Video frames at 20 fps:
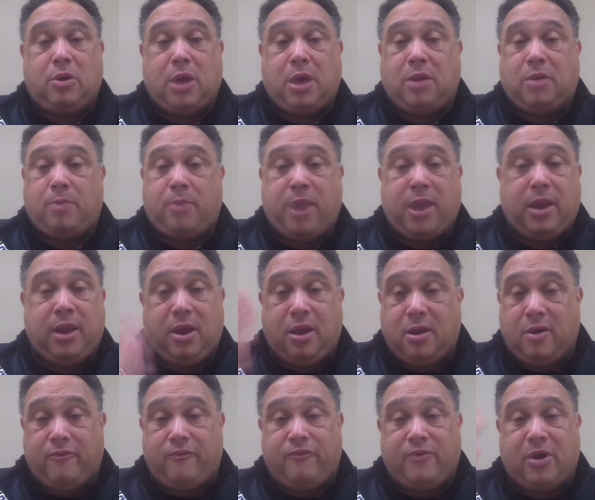the painting
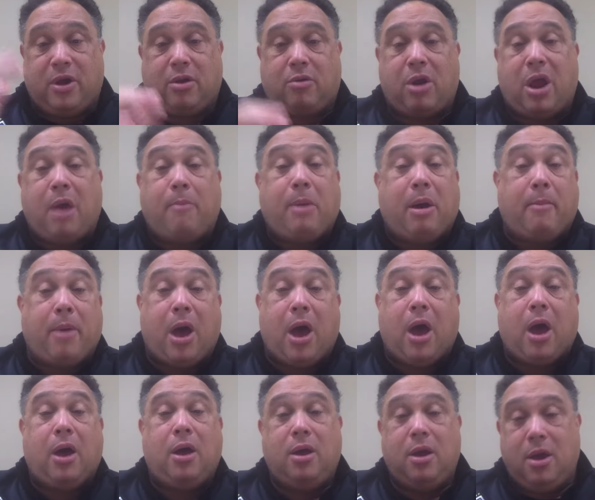of
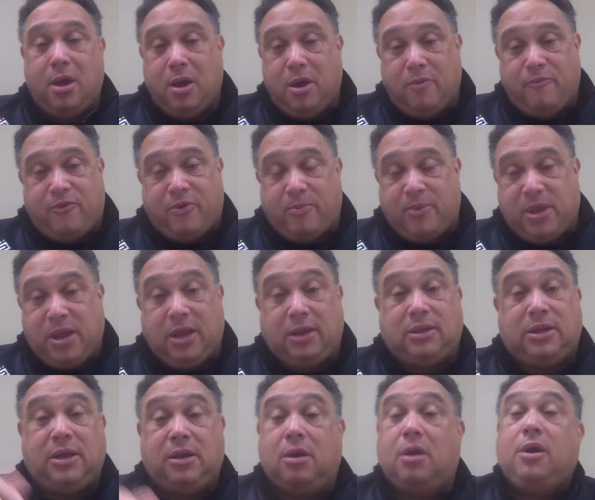Grandmama from the
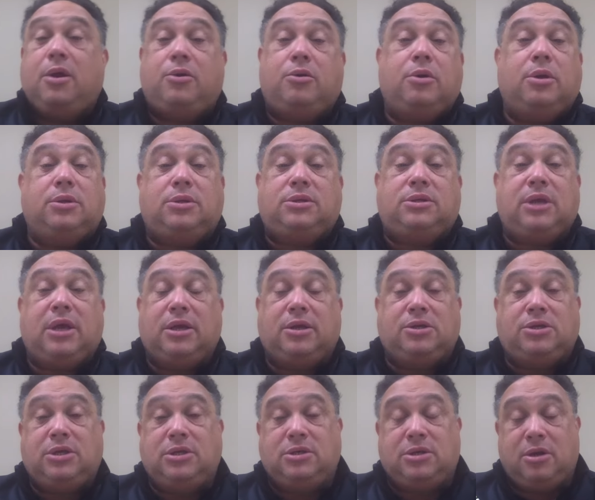1800s, and
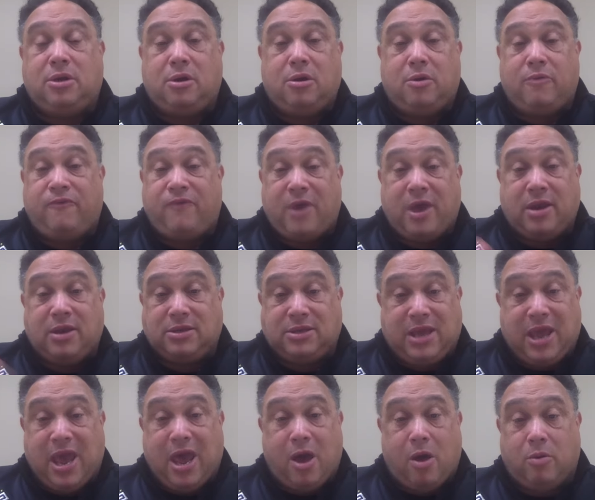she's in her finest
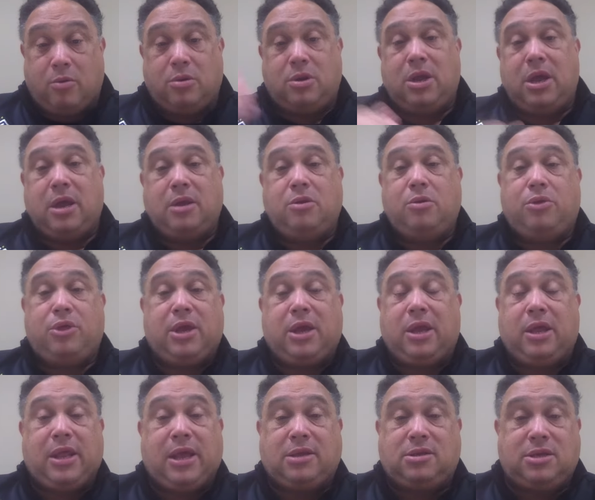gown, and you're thinking
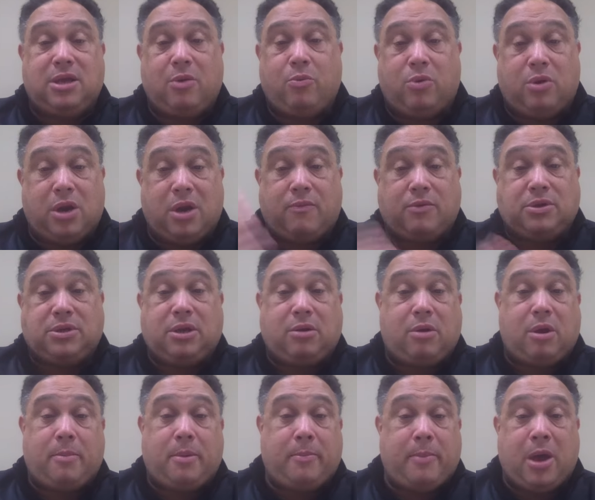that's it. We'll never see
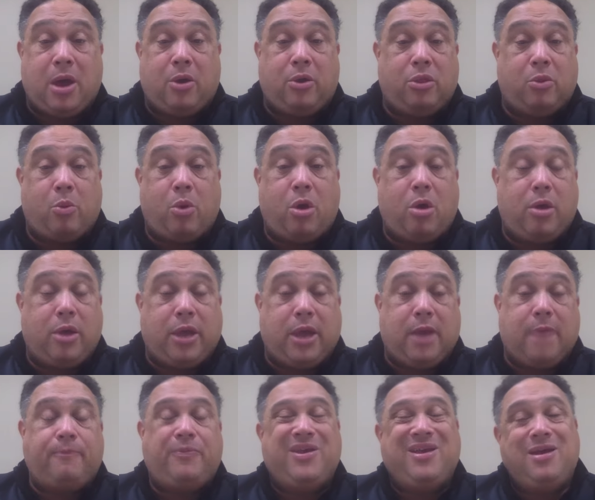Grandmama on the wall
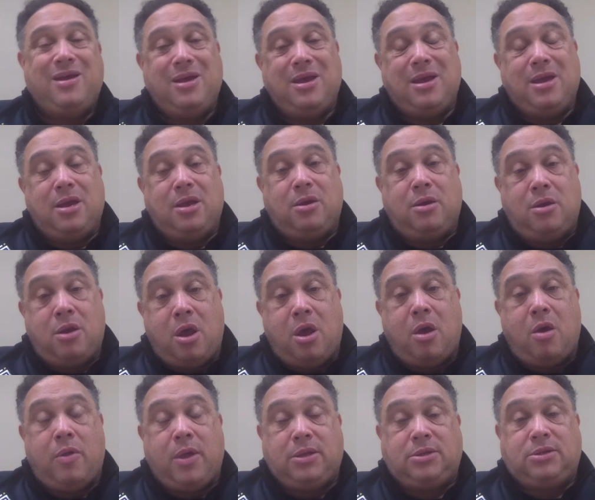again.
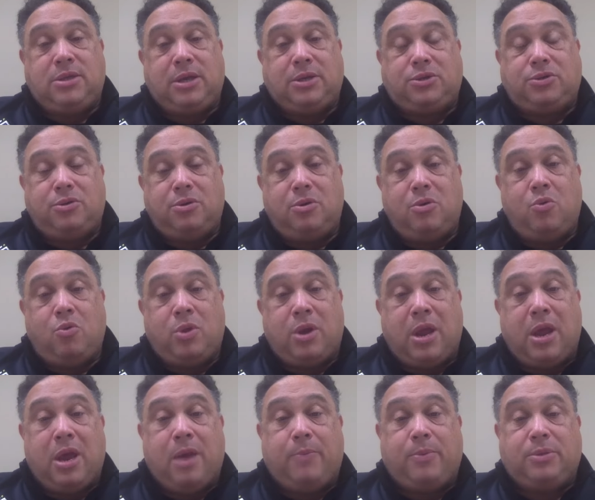No, that's not true. What
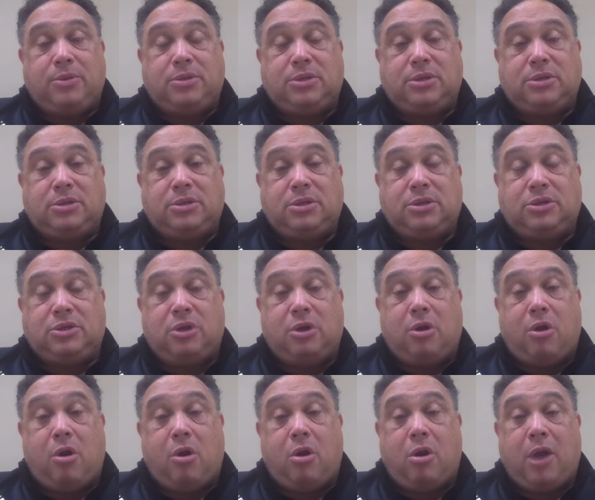happens is there
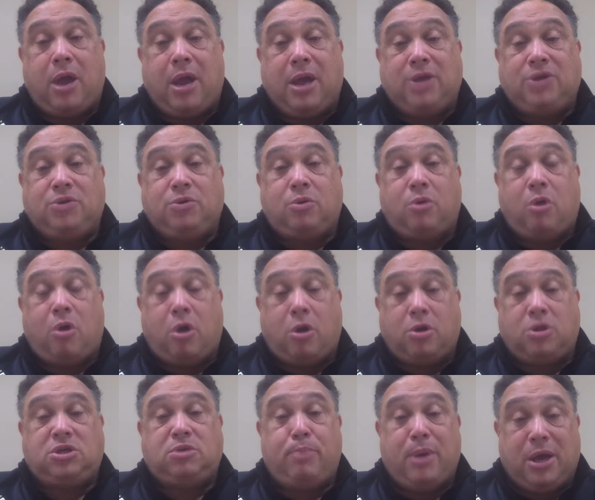are actual art
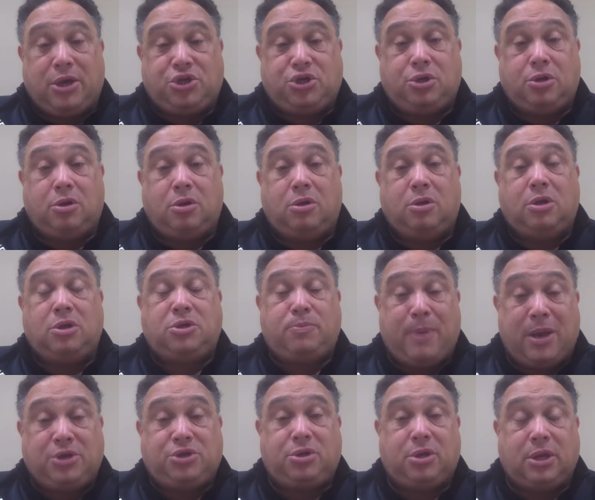
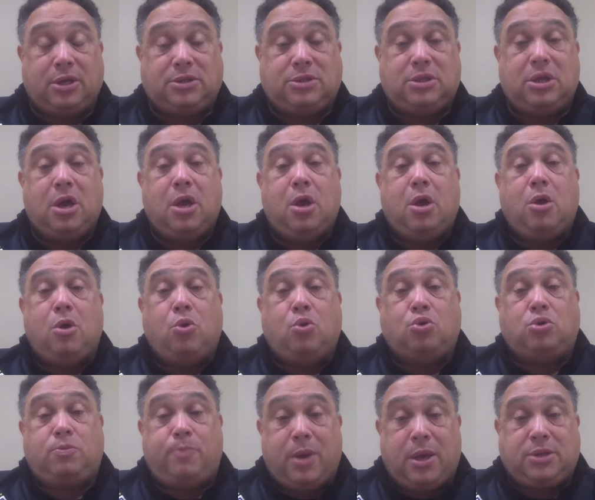specialists who
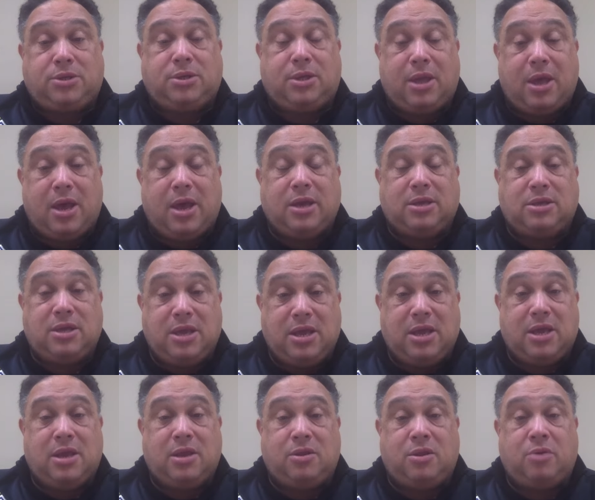specialize
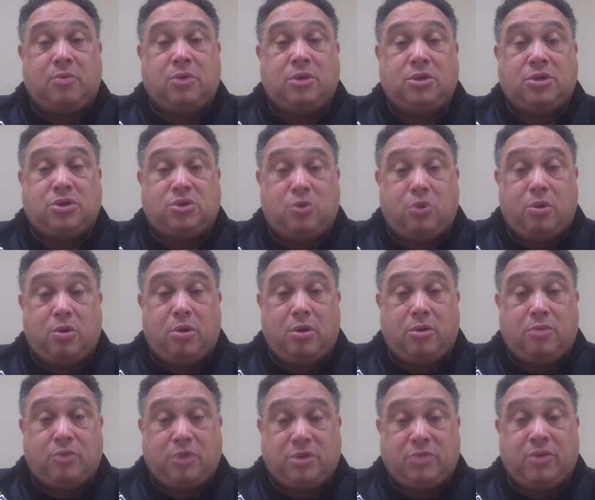in the
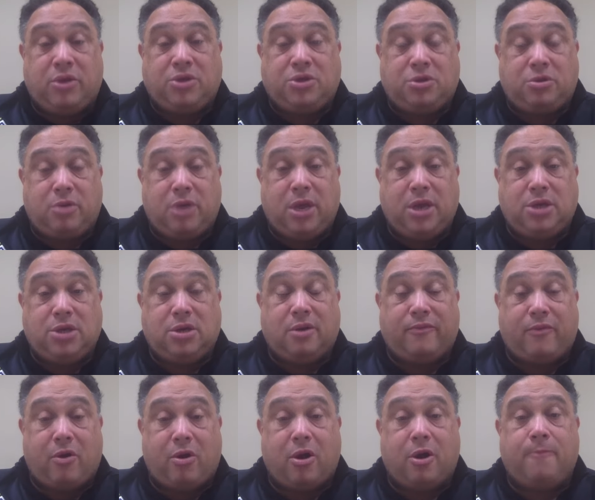restoration of
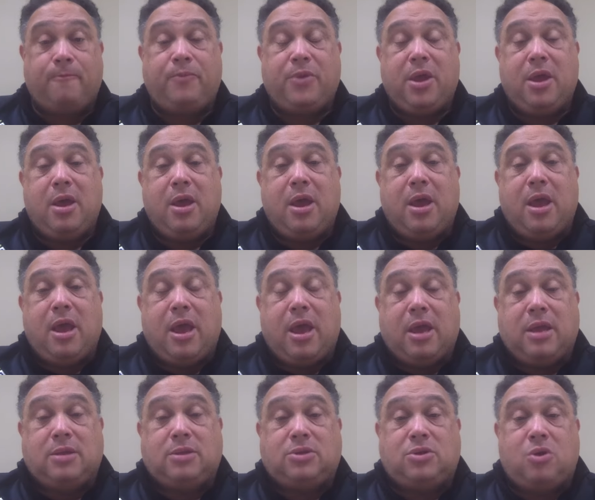art,
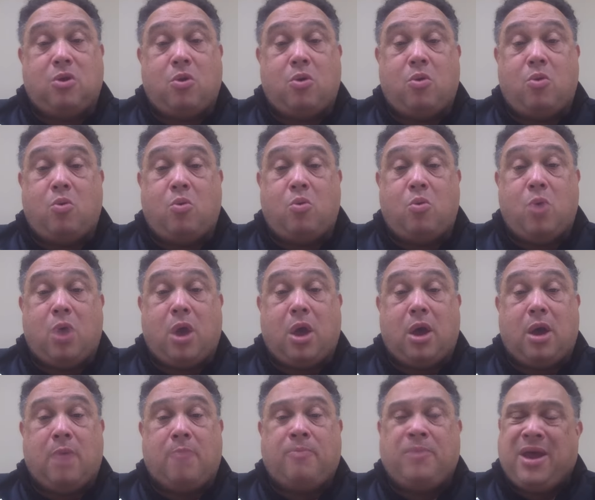And so,
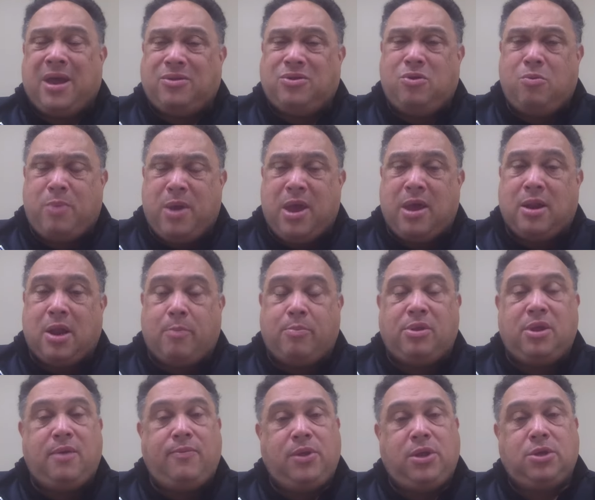not too bad. I
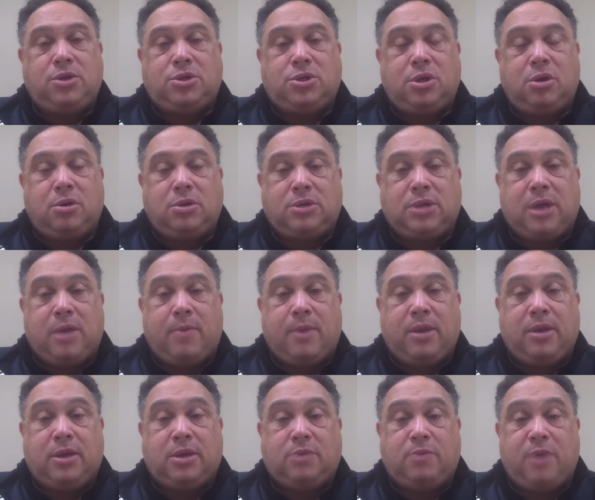believe the insurance company
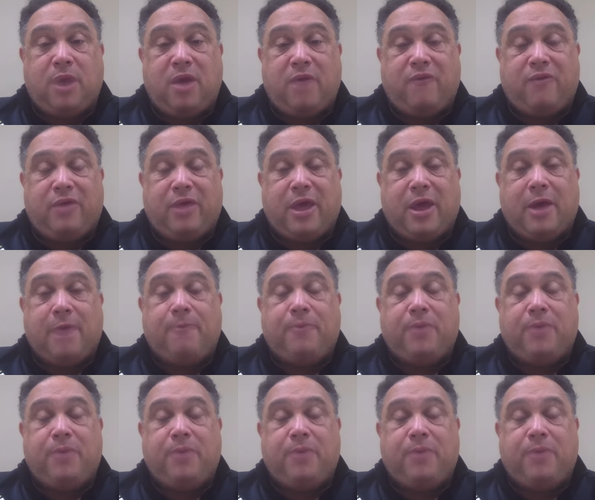does pay for that.